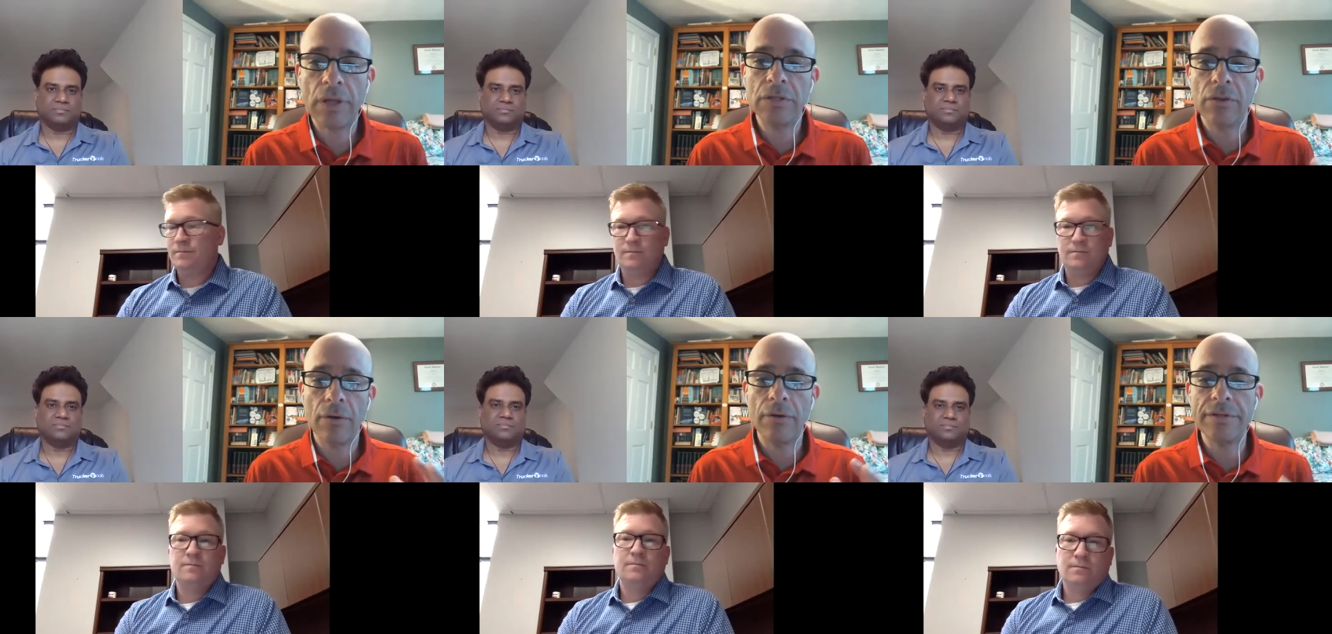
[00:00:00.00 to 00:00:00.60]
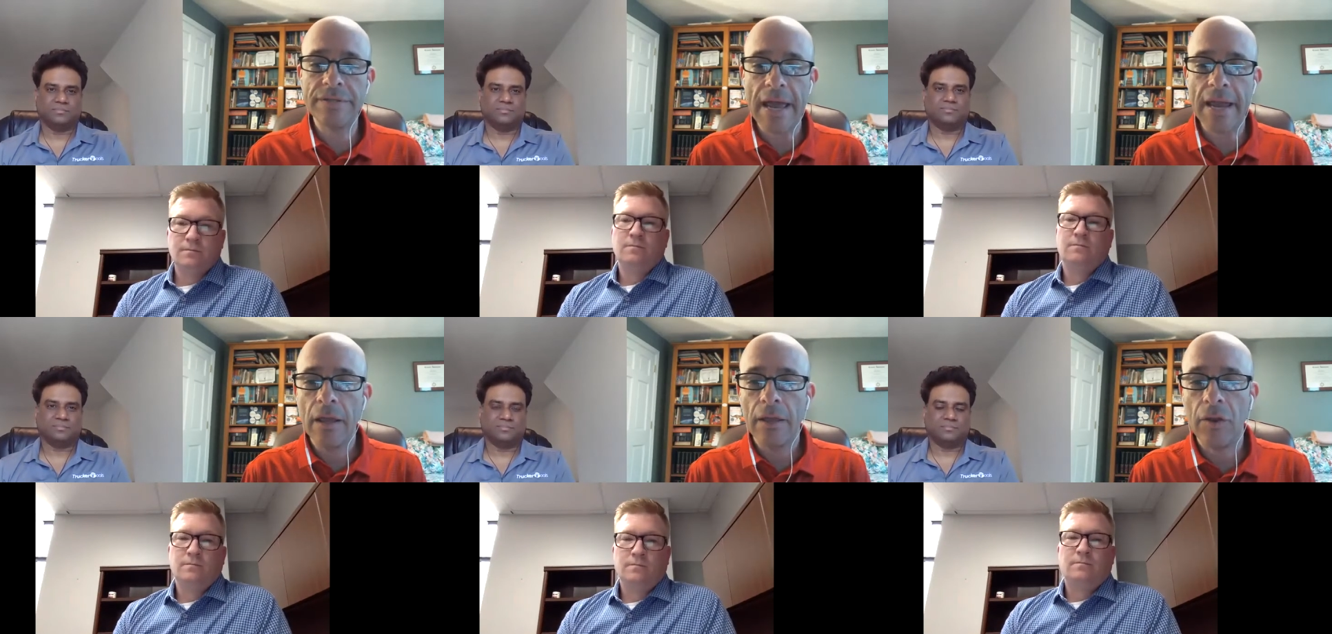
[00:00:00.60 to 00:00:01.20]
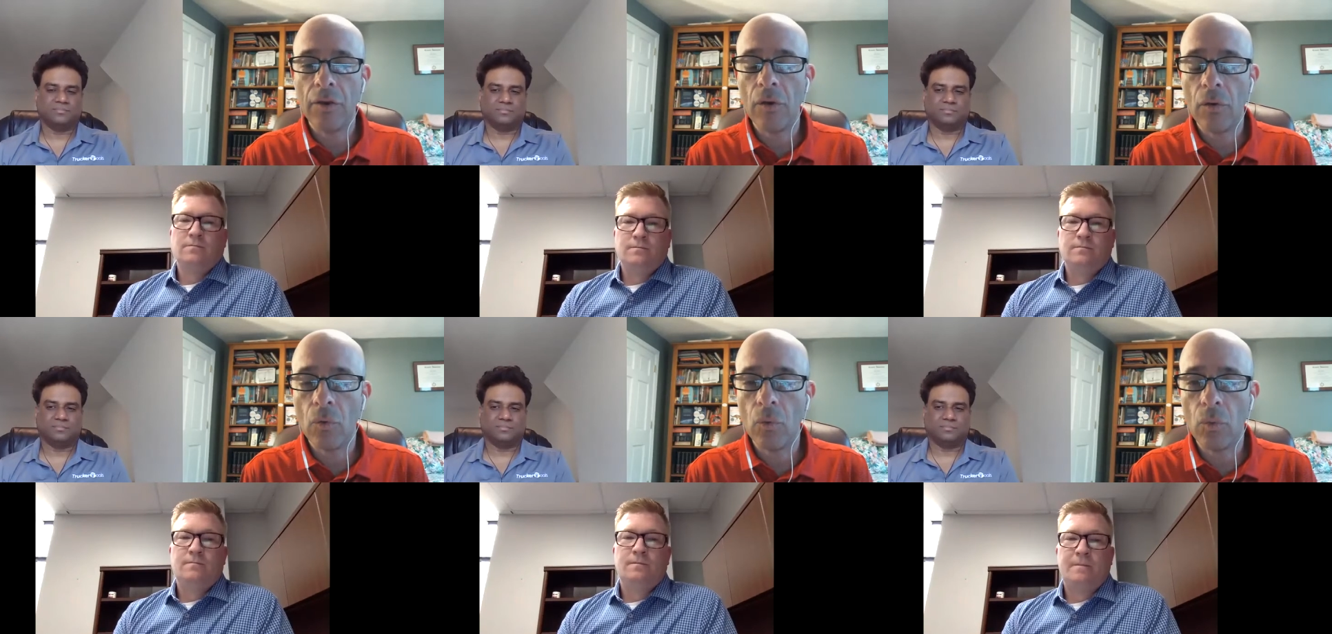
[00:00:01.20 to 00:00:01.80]
Speaker 1: right? So there is that, you
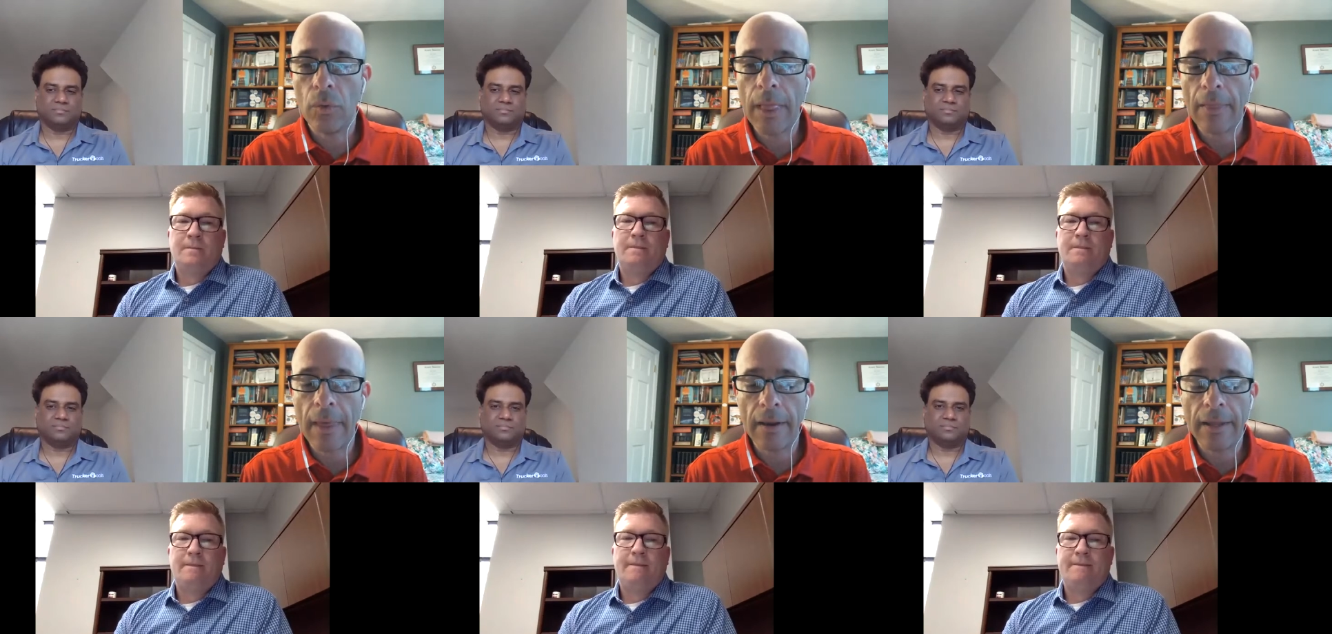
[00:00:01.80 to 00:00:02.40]
know, that, that